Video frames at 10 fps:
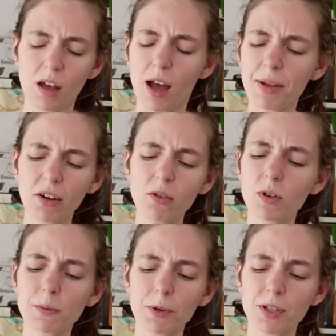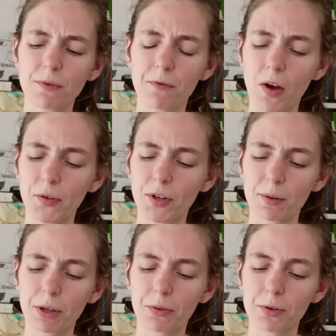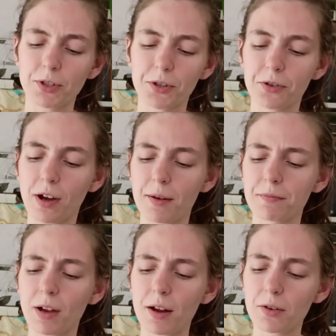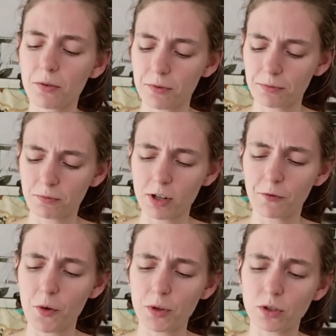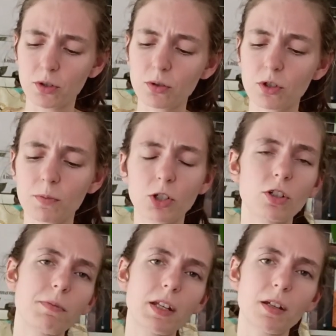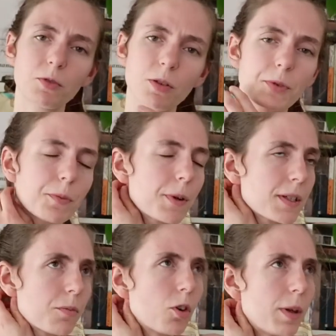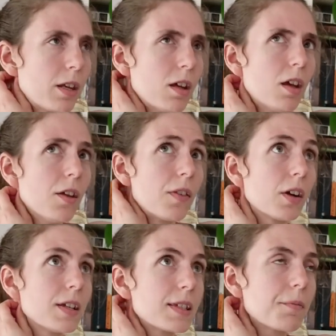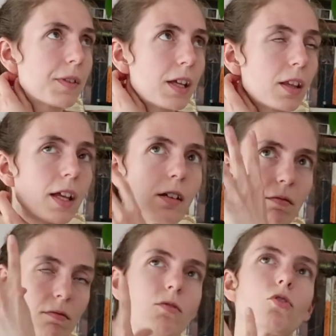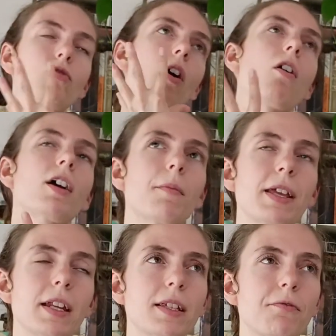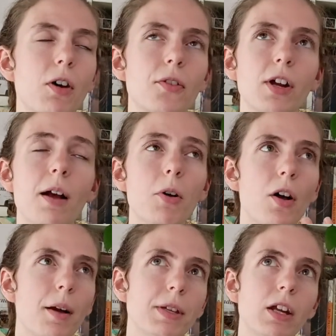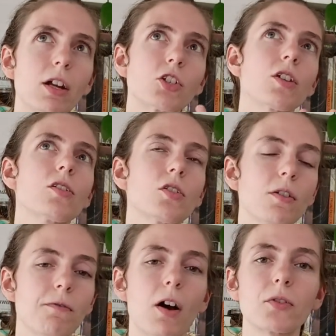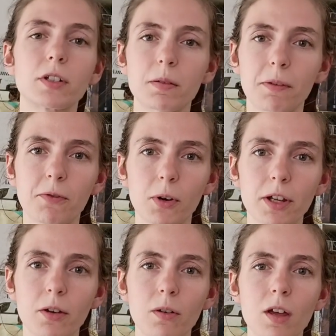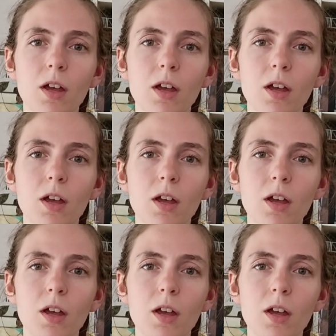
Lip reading: I'm hearing whispers of a father coming through too. I don't want to focus too much on mediumship at the present moment. There is something like strong coming in as a father. I'm hearing just as your father did before you.